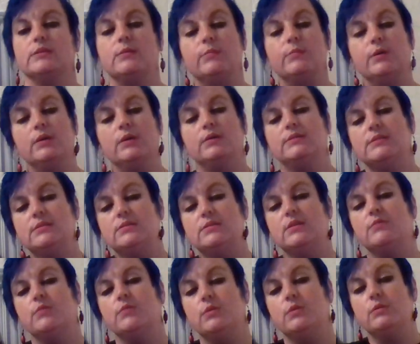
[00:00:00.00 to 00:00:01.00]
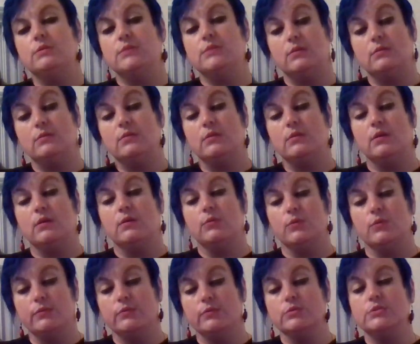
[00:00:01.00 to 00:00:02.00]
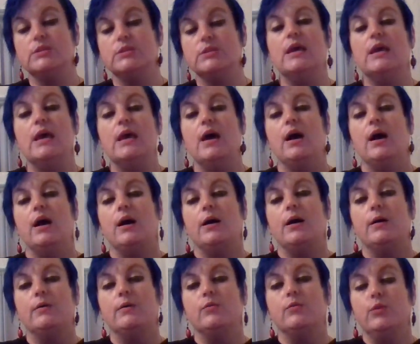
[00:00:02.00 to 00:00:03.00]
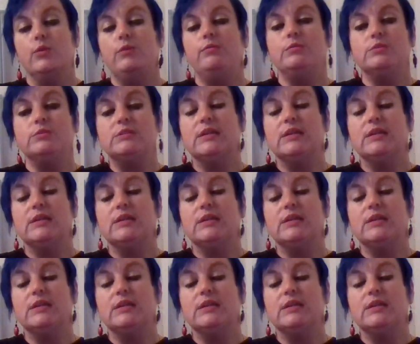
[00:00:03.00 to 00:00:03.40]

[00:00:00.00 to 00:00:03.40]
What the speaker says: and because they settled along rivers, rivers